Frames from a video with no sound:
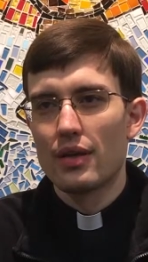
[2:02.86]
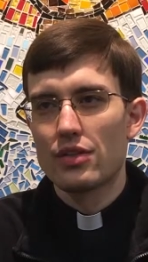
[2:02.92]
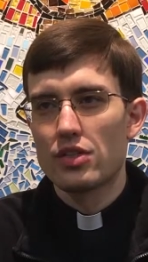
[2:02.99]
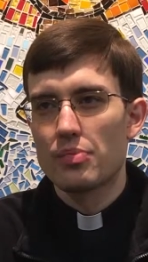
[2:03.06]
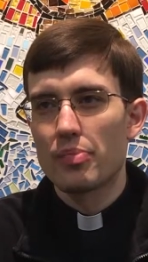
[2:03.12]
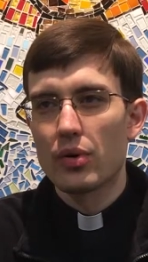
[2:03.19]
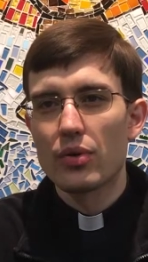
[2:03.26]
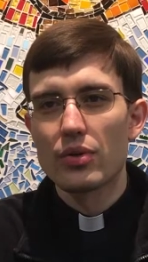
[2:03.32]

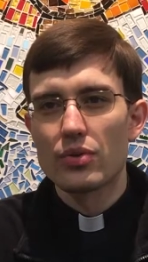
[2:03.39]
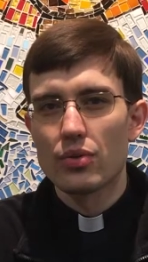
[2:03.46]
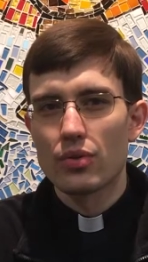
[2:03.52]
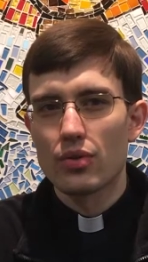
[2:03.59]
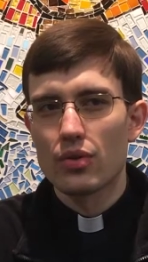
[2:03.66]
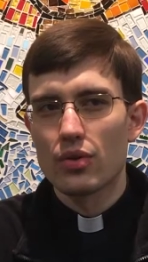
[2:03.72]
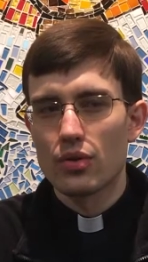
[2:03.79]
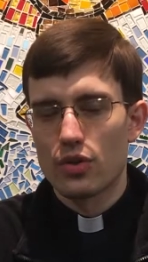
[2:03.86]

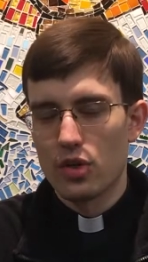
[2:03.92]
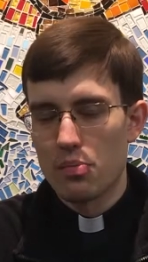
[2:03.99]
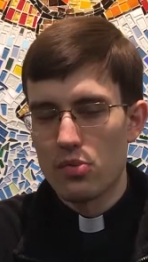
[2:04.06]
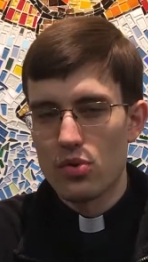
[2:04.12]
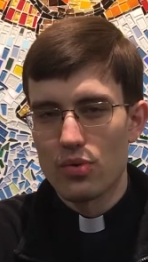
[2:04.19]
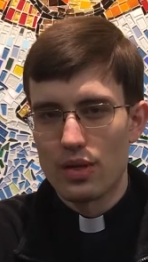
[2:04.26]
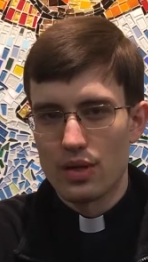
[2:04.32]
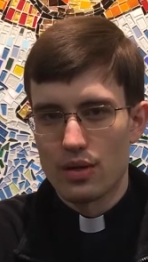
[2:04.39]
spiritual
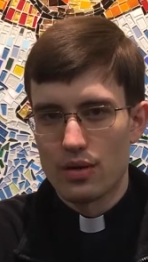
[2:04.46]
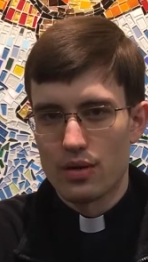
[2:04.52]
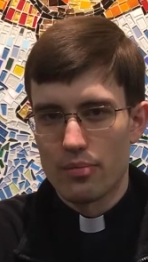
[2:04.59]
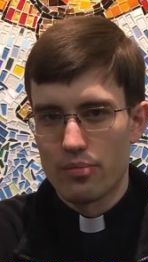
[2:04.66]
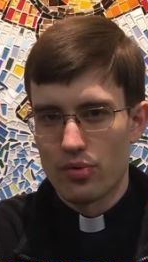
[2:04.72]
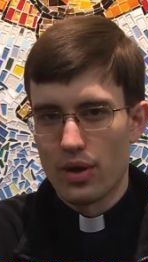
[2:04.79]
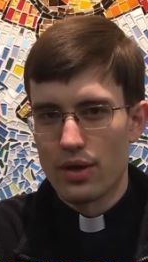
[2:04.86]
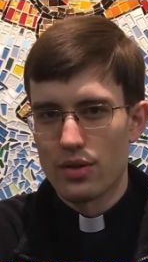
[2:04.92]
communion
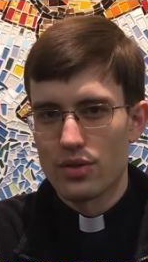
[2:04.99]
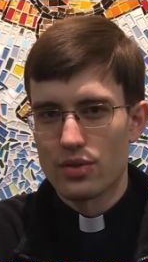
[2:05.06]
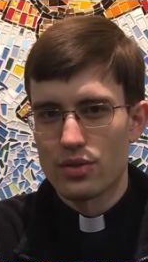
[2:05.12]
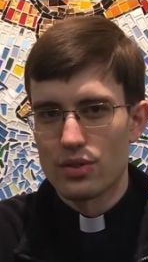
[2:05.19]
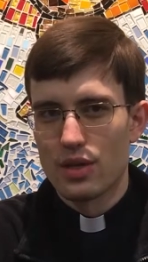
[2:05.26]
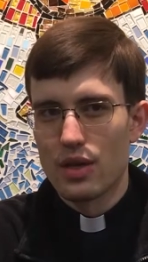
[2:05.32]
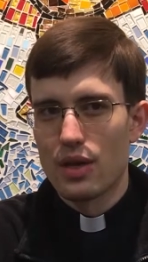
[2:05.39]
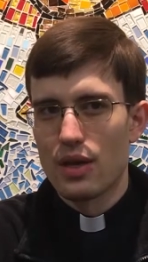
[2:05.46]

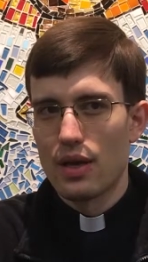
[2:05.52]
prayers,